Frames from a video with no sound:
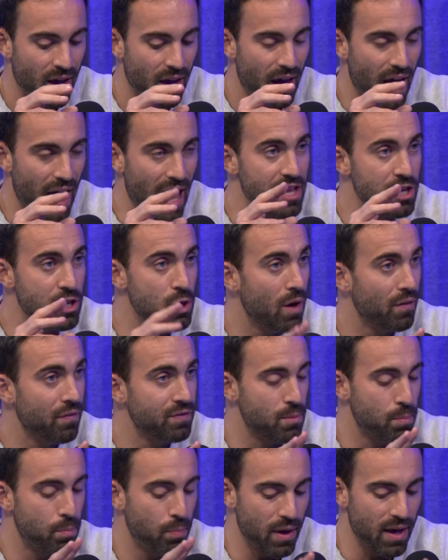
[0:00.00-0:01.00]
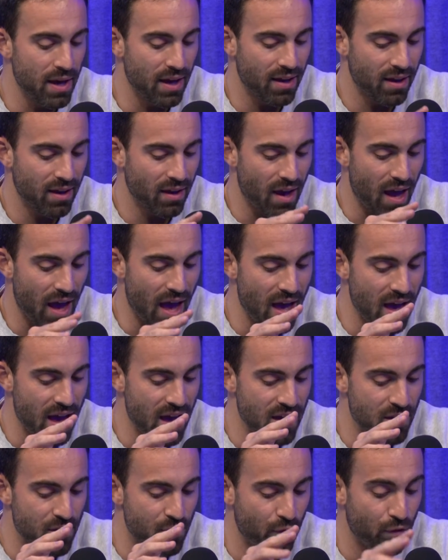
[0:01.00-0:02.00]
and you have to pick
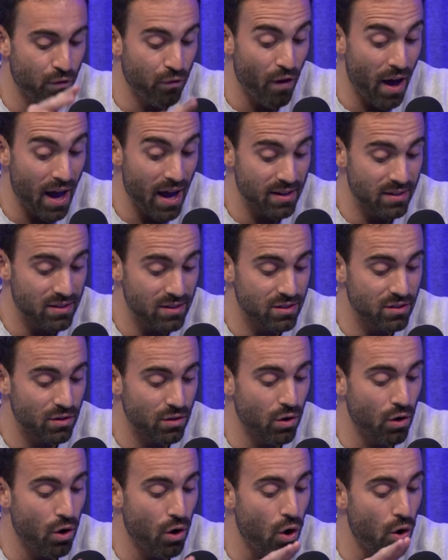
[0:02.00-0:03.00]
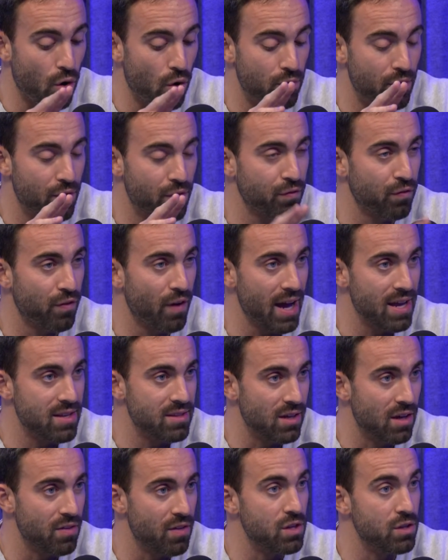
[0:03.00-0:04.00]
a fight or a
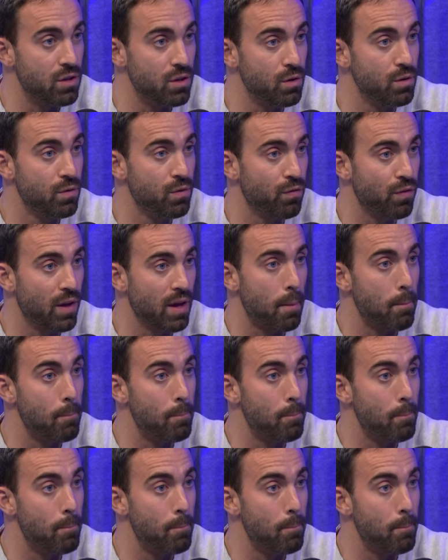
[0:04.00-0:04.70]
fighter that you think